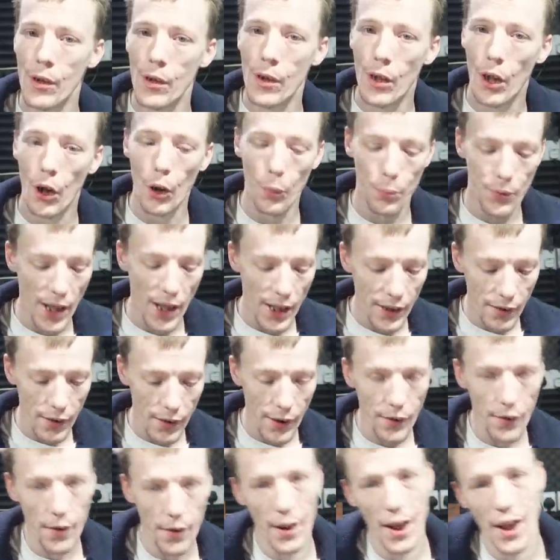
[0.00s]
I updated it
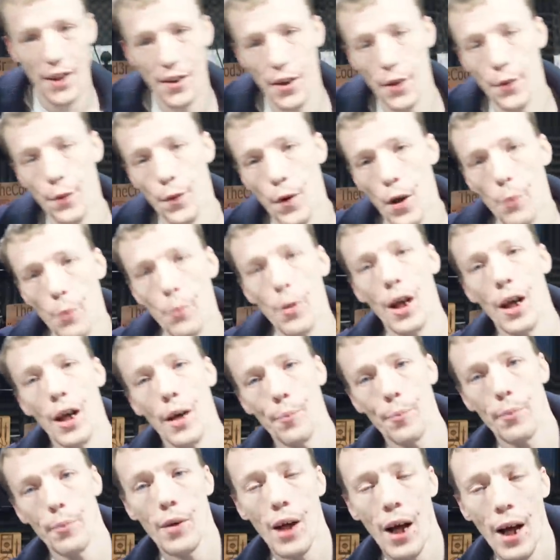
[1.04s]
to the latest firmware
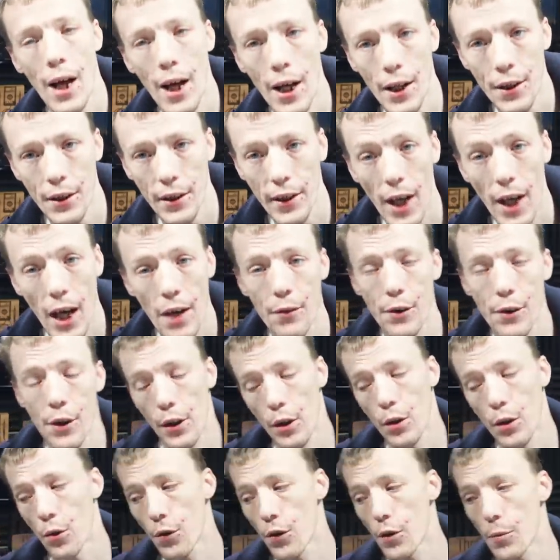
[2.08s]
and gave it to the
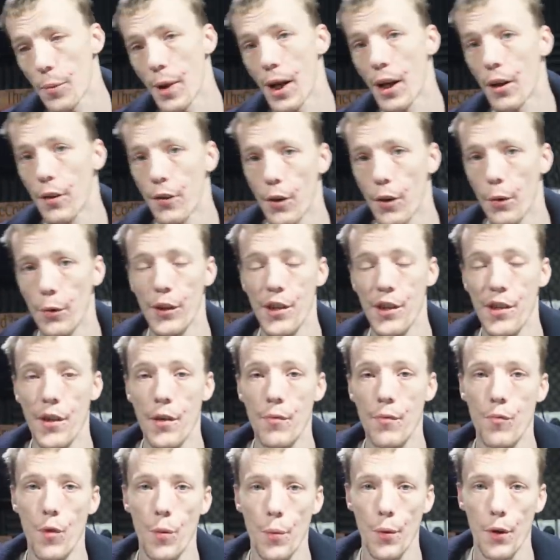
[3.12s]
customer so as it
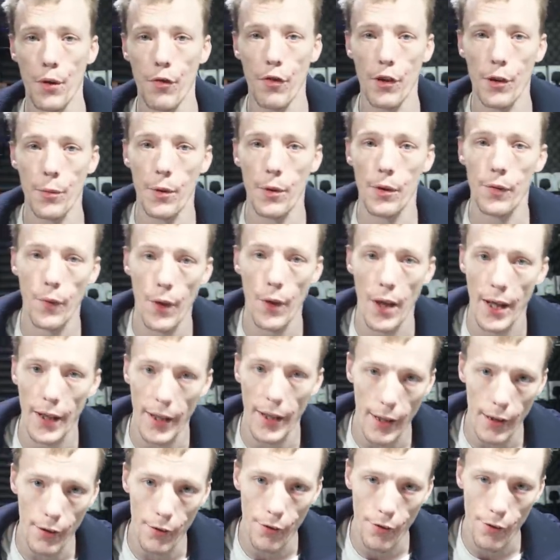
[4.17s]
didn't ruin Christmas for their
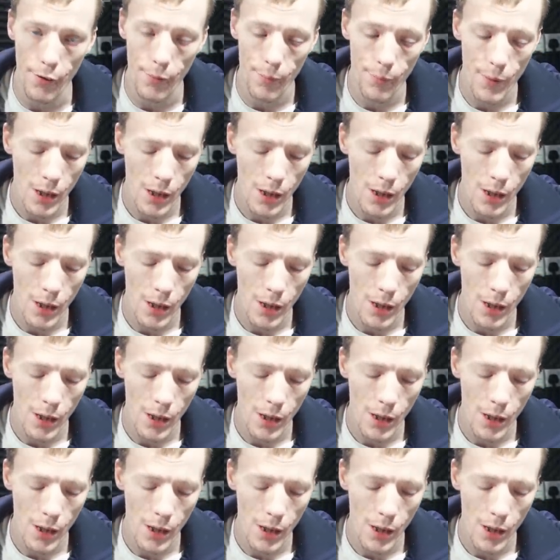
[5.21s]
kids.